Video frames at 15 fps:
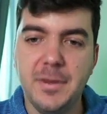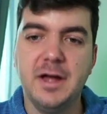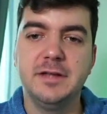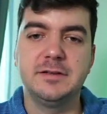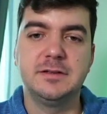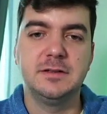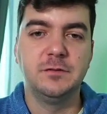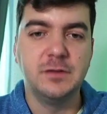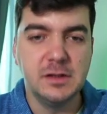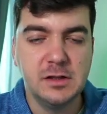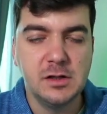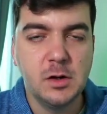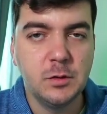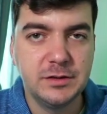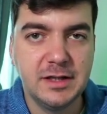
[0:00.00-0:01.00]
but we
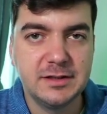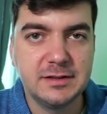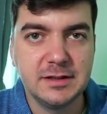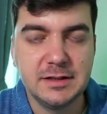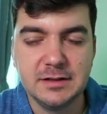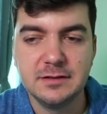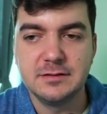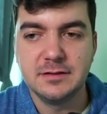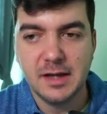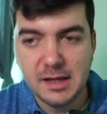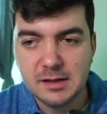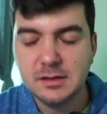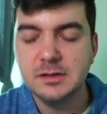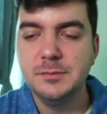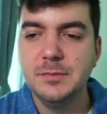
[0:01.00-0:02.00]
know that it is
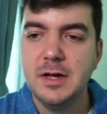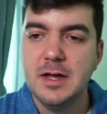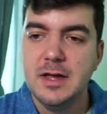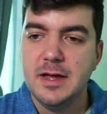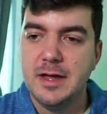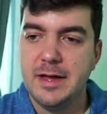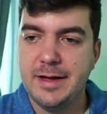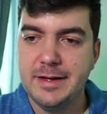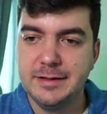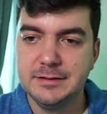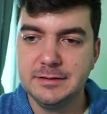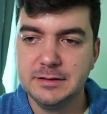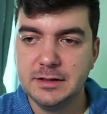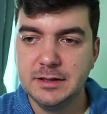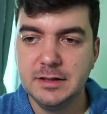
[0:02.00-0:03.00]
Hatom.
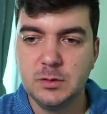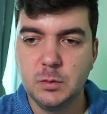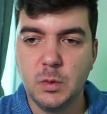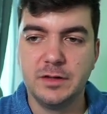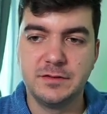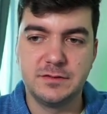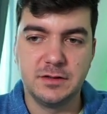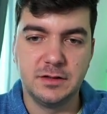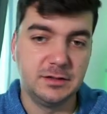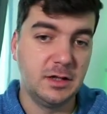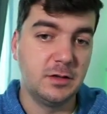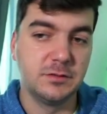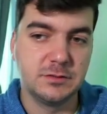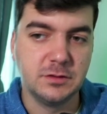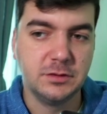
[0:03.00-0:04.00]
And it was
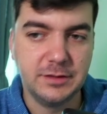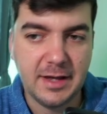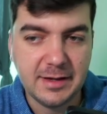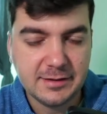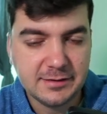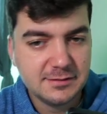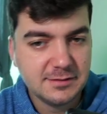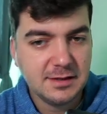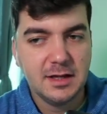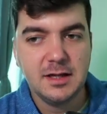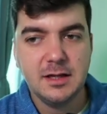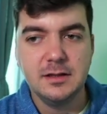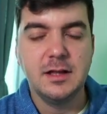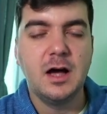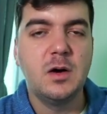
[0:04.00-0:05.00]
announced on X
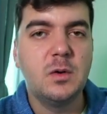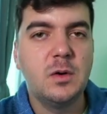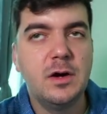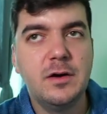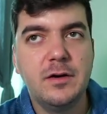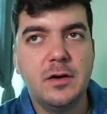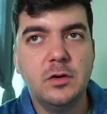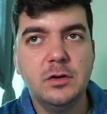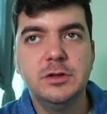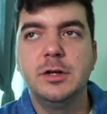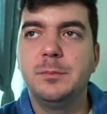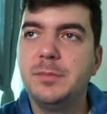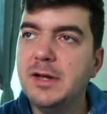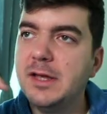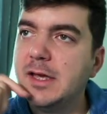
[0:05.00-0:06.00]
Day. Now, on
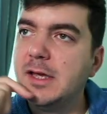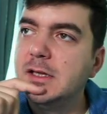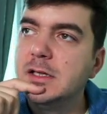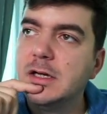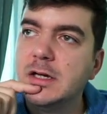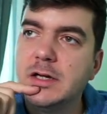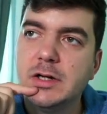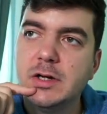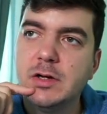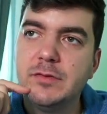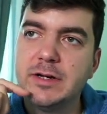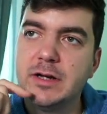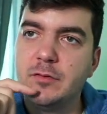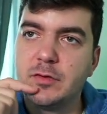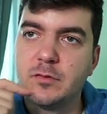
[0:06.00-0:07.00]
the plane,
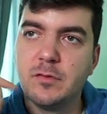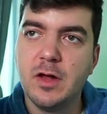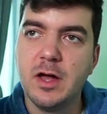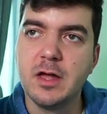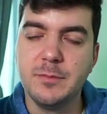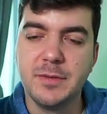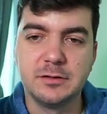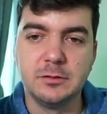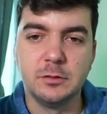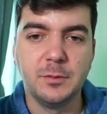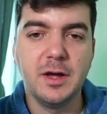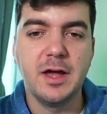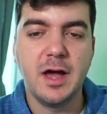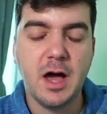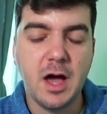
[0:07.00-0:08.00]
when I was flying back to
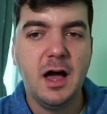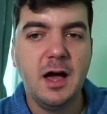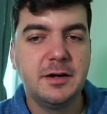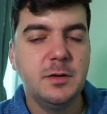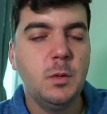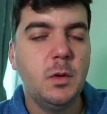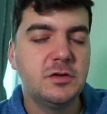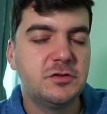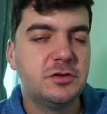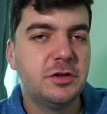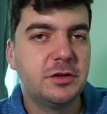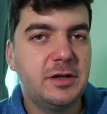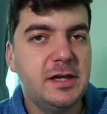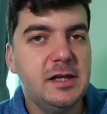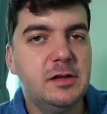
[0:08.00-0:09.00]
Dubai, I rewatched
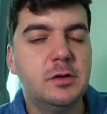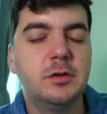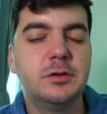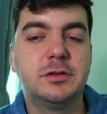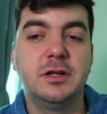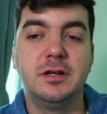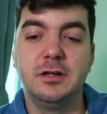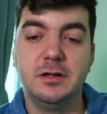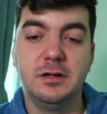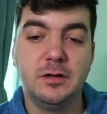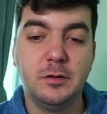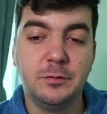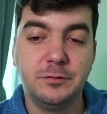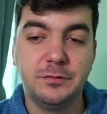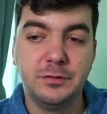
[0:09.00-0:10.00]
the keynote
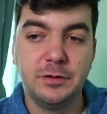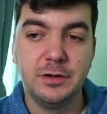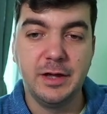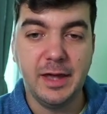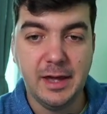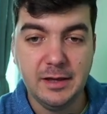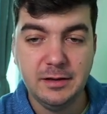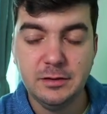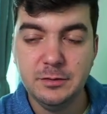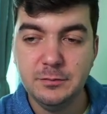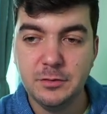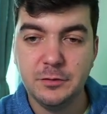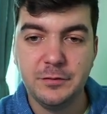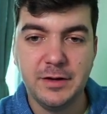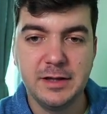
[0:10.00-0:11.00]
of
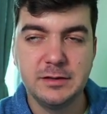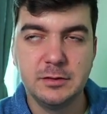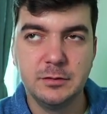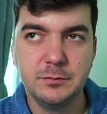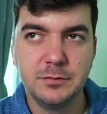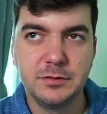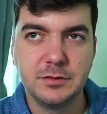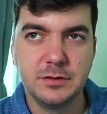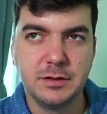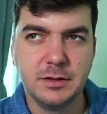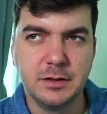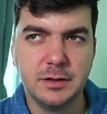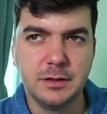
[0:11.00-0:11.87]
Hatom, of Hatom's